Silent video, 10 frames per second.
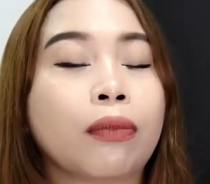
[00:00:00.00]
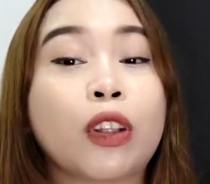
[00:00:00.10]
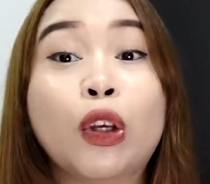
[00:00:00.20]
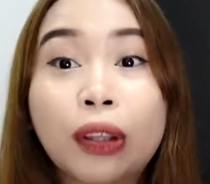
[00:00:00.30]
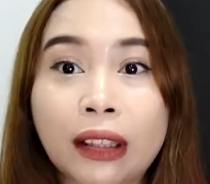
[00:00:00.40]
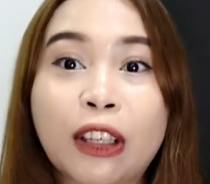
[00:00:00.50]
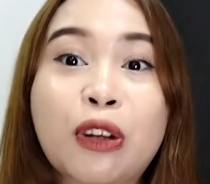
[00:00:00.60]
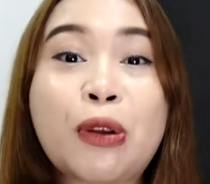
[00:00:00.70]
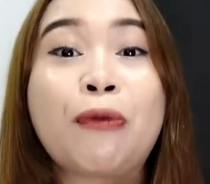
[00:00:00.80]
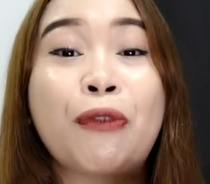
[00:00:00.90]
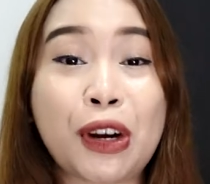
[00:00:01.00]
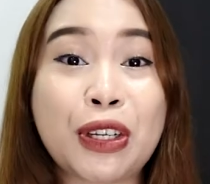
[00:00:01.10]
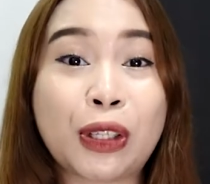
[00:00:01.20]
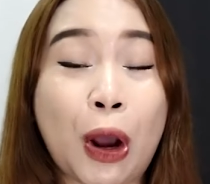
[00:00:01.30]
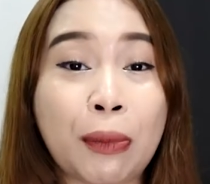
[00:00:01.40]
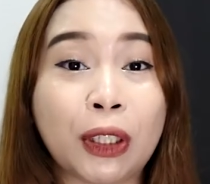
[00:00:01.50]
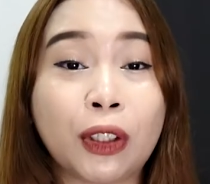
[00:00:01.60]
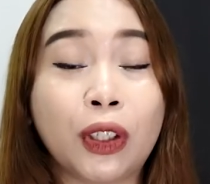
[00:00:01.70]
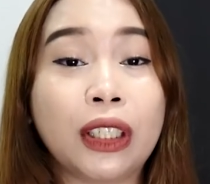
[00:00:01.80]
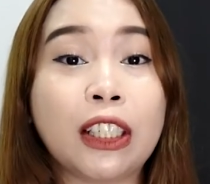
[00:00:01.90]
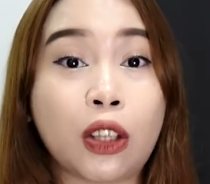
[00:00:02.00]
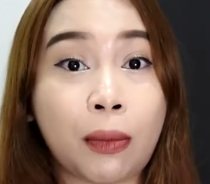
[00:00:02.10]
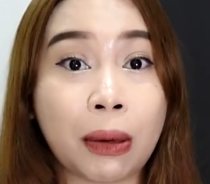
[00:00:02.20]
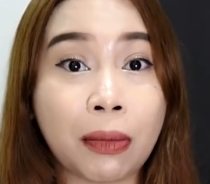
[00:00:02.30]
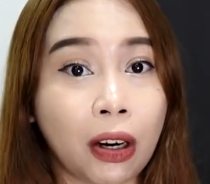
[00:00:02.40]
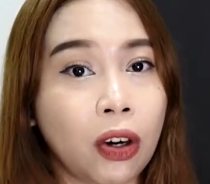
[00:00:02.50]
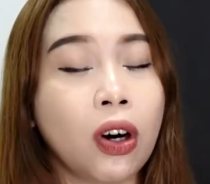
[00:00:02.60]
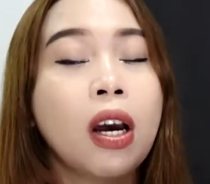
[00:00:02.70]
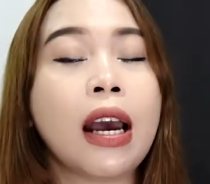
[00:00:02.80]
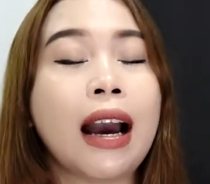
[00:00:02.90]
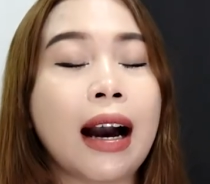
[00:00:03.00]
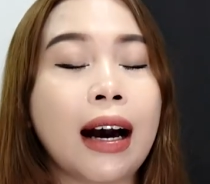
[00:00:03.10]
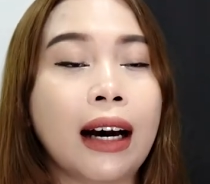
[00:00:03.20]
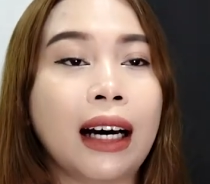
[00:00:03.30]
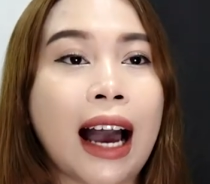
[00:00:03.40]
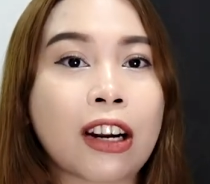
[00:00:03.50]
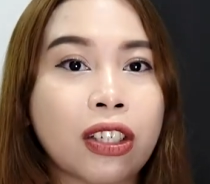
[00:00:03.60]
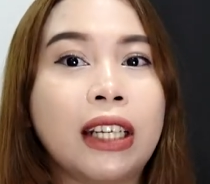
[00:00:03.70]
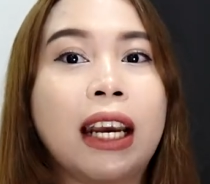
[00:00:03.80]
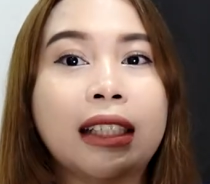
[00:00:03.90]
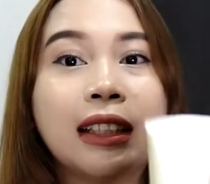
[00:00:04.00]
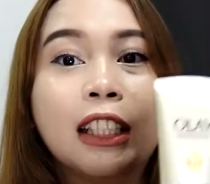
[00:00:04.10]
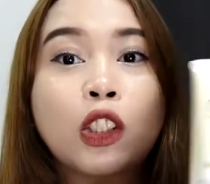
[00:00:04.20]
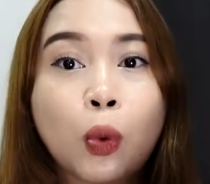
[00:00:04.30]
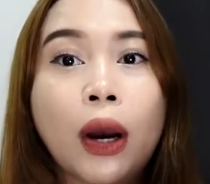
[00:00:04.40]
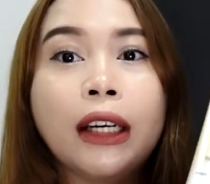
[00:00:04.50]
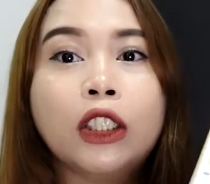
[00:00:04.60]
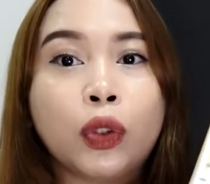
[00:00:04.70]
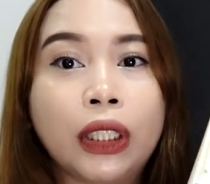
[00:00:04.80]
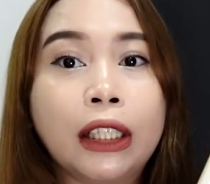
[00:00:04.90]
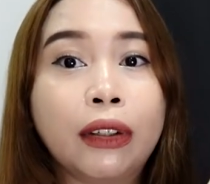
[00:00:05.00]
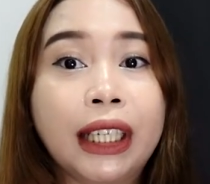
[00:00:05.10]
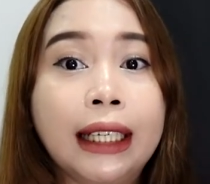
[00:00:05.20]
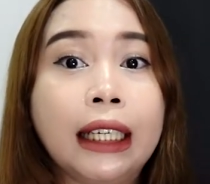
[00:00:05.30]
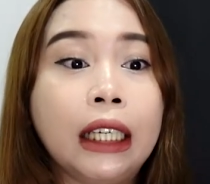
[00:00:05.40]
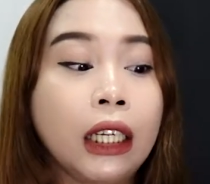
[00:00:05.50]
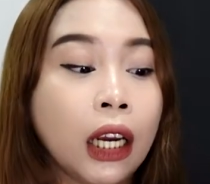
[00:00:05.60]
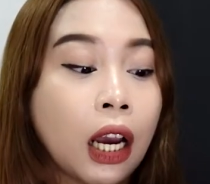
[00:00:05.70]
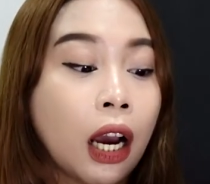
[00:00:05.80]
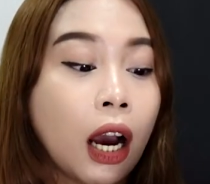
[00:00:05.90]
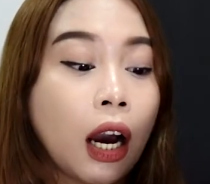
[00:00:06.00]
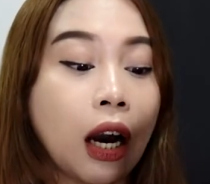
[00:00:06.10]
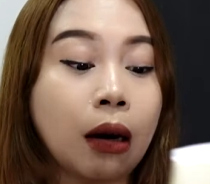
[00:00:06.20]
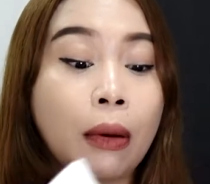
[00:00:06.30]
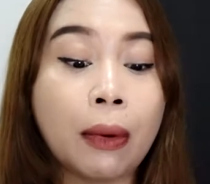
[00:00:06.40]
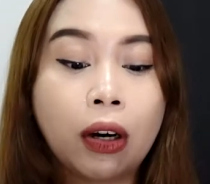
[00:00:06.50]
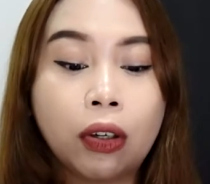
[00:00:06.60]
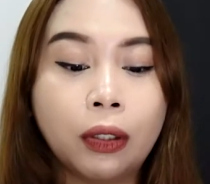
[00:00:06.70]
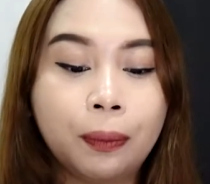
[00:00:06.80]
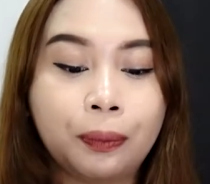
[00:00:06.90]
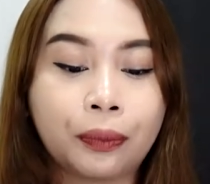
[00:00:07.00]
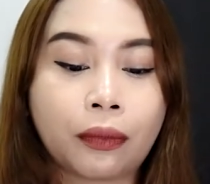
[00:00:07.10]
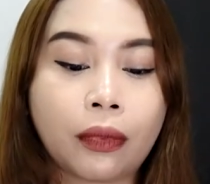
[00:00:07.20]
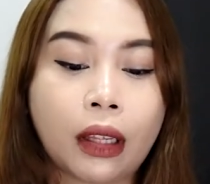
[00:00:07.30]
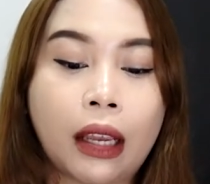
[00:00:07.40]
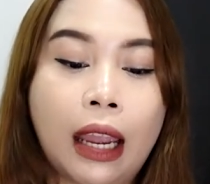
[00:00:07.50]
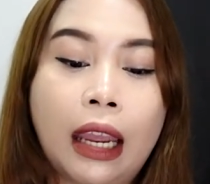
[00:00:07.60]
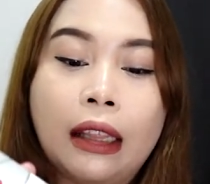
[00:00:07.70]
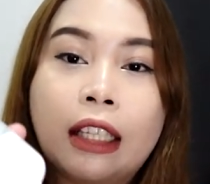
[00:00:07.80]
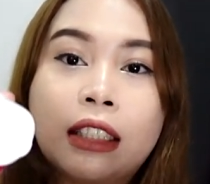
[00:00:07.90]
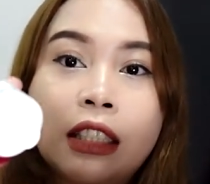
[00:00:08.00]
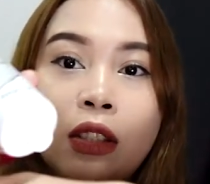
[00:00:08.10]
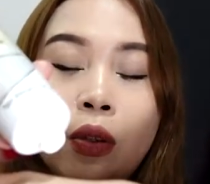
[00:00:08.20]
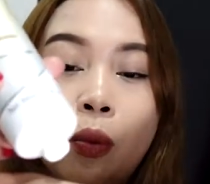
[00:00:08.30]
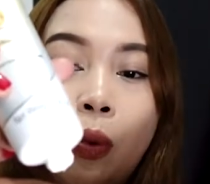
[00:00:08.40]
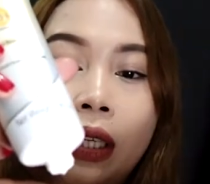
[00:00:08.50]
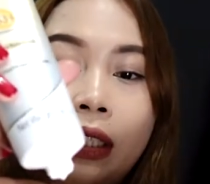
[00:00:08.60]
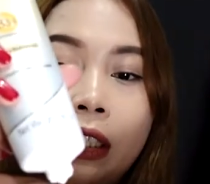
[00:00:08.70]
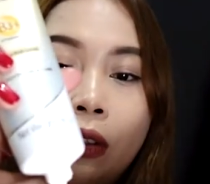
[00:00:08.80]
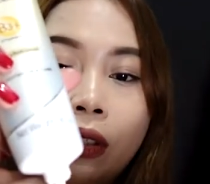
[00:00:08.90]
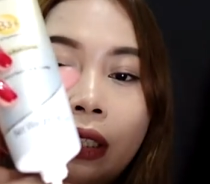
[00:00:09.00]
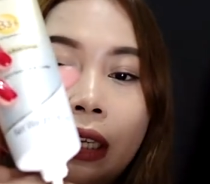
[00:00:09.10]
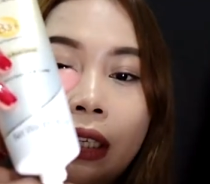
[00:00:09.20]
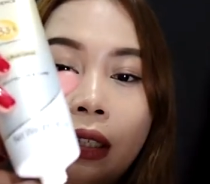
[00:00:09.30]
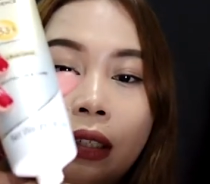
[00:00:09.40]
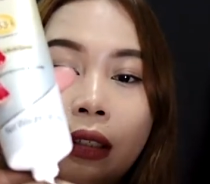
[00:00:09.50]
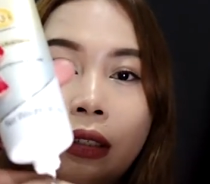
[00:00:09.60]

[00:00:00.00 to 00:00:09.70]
yung first comment ko doon is sobrang bango. Actually guys, this one is really, really mabango. And this is what it looks like.